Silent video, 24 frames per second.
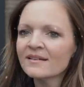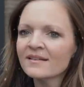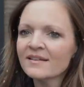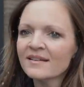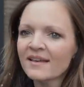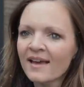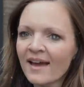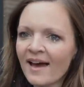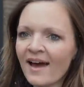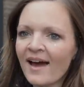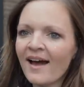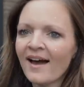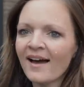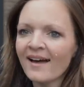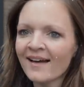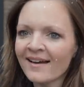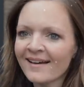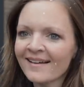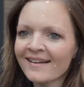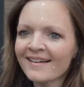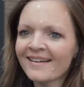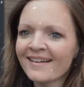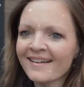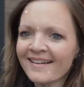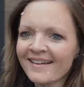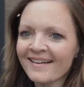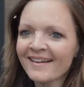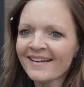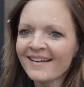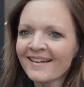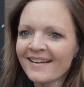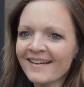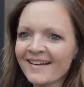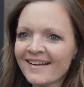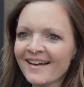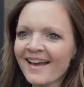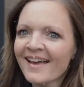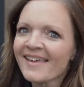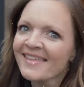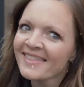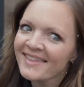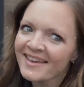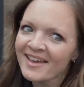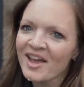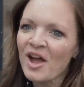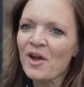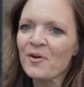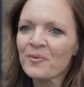Yeah, I
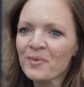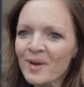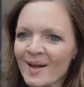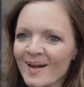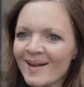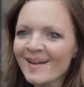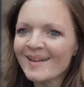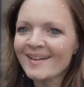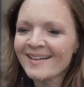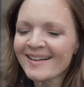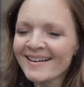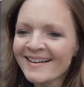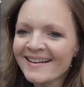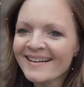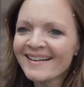think I will.